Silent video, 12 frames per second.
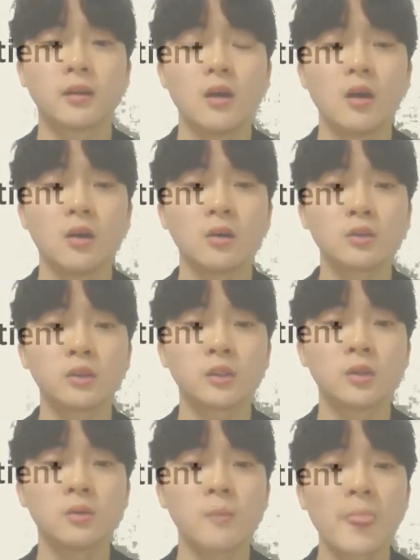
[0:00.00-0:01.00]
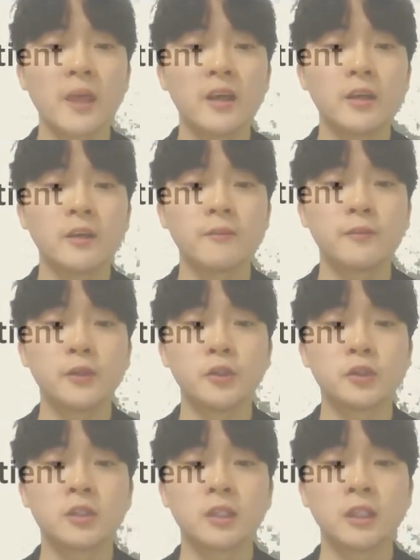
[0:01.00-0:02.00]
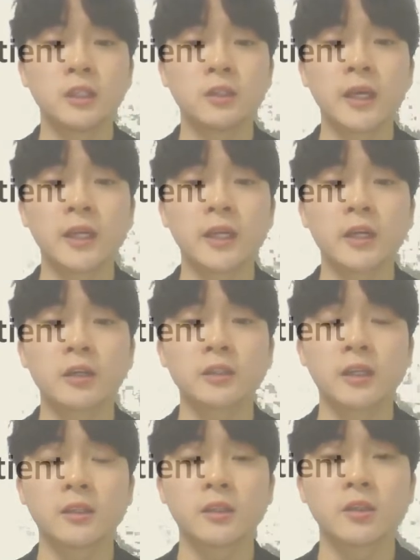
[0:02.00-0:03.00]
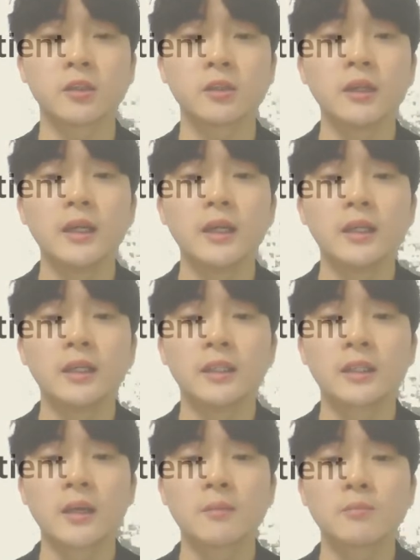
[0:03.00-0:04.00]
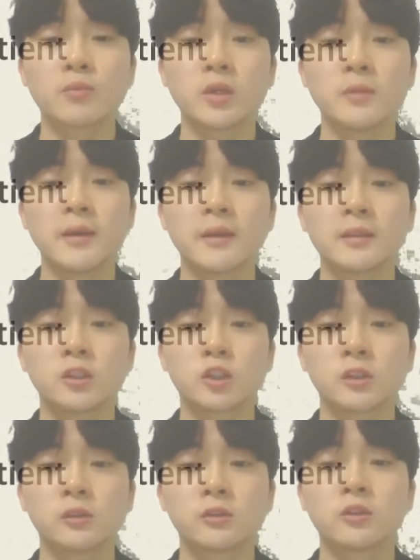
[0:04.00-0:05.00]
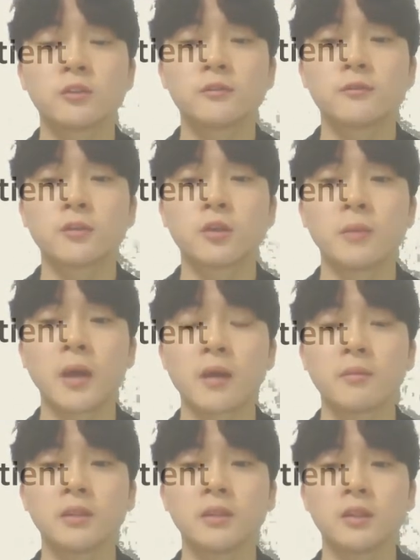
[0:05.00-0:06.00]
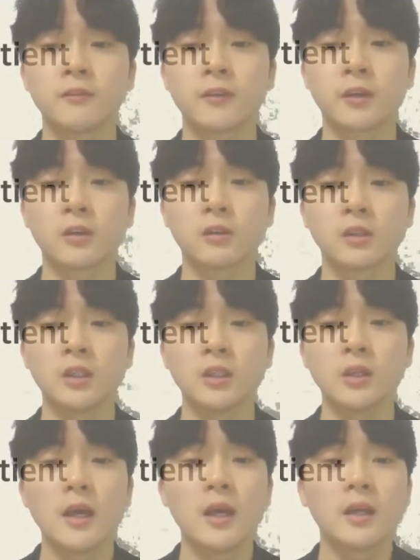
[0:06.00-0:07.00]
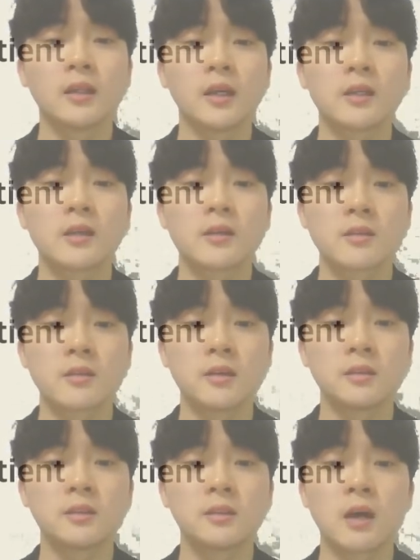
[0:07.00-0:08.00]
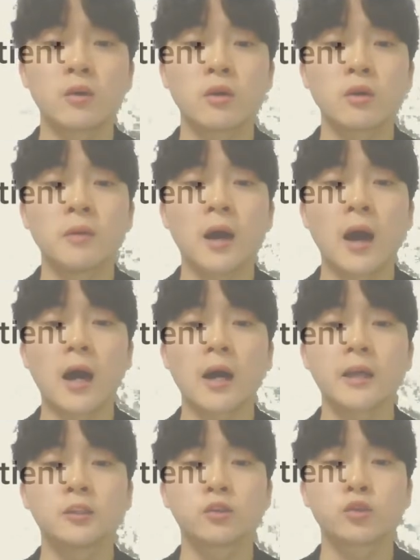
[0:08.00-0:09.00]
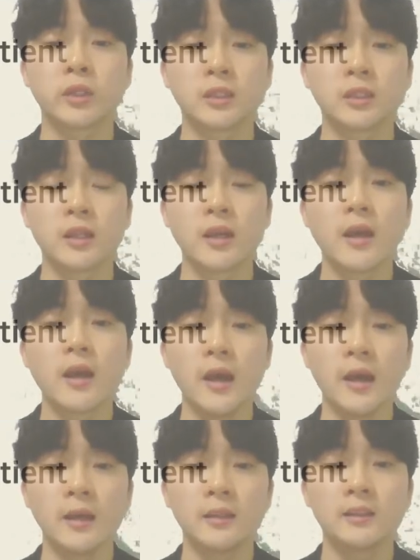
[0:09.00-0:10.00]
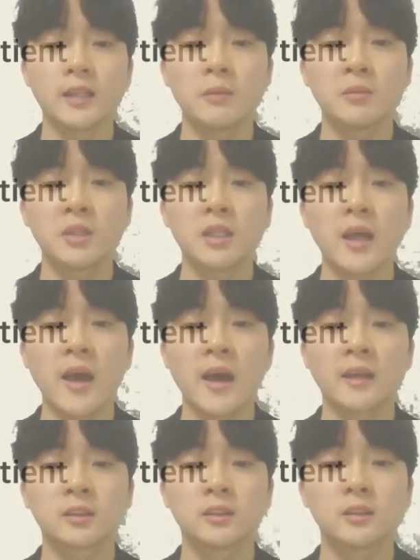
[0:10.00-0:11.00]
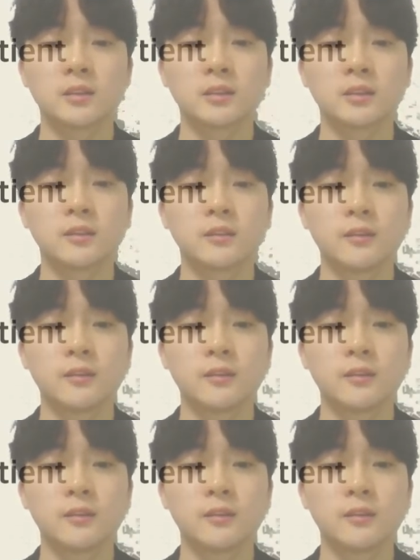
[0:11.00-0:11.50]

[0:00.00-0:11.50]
Also, if used in a daycare center, it can prevent children from having difficulty taking things out of high streets and safety accidents.